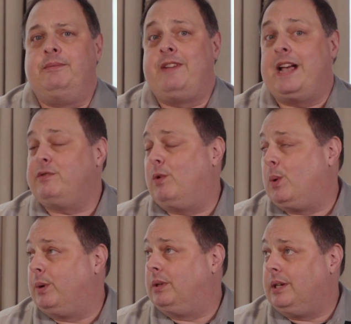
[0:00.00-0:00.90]
Fast
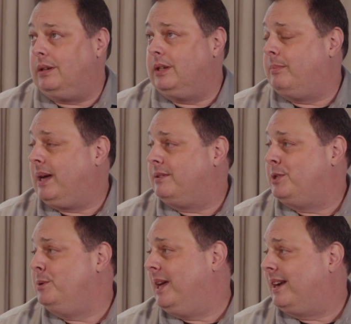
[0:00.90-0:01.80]
forward literally about
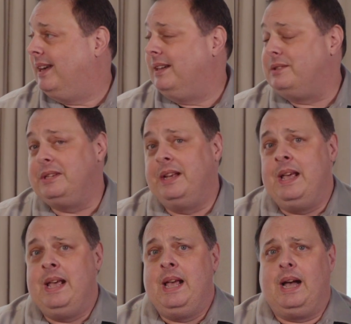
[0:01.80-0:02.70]
2 decades.
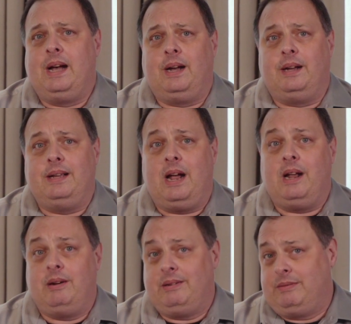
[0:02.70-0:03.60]
When
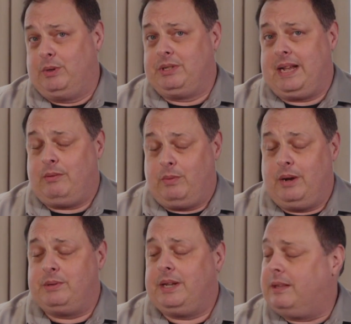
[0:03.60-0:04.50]
I
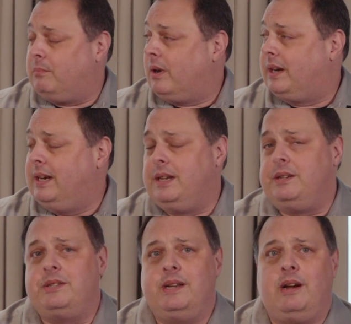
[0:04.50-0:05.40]
was at the marketing
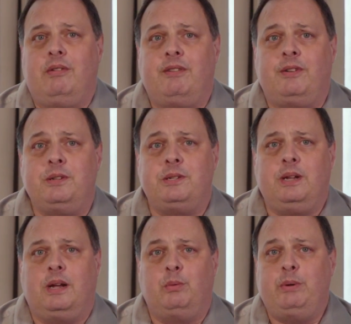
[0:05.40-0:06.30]
agency I referenced,
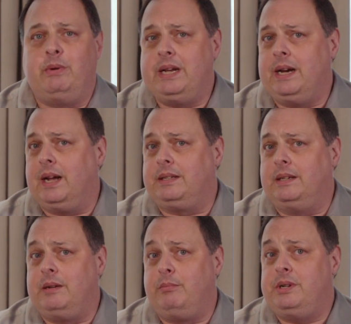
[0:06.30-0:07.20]
we
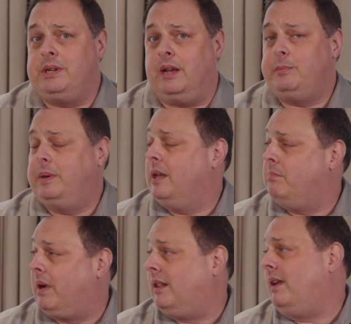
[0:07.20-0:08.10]
reconnected and Bridge House became
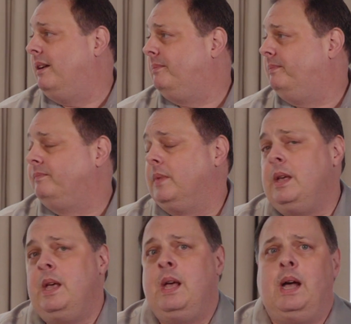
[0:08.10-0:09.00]
my client.
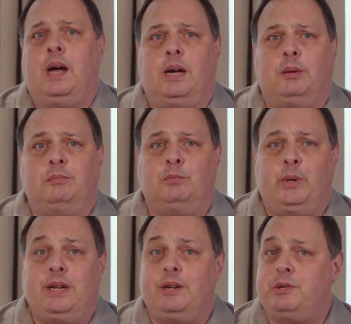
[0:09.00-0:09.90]

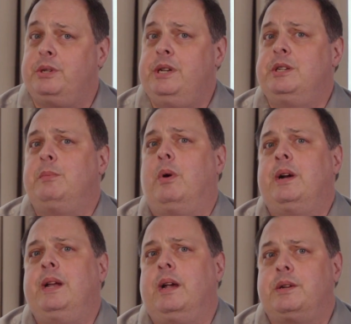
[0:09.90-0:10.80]
We did a strategic
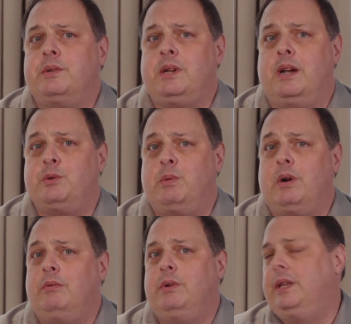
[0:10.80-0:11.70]
marketing exercise where
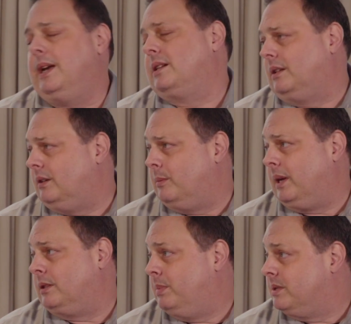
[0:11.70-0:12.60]
I really got to learn
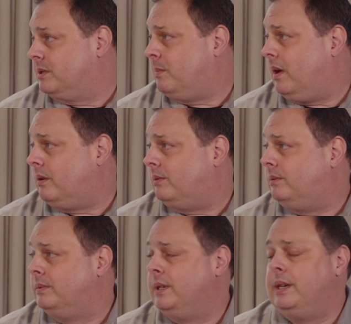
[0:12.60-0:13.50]
about the business model,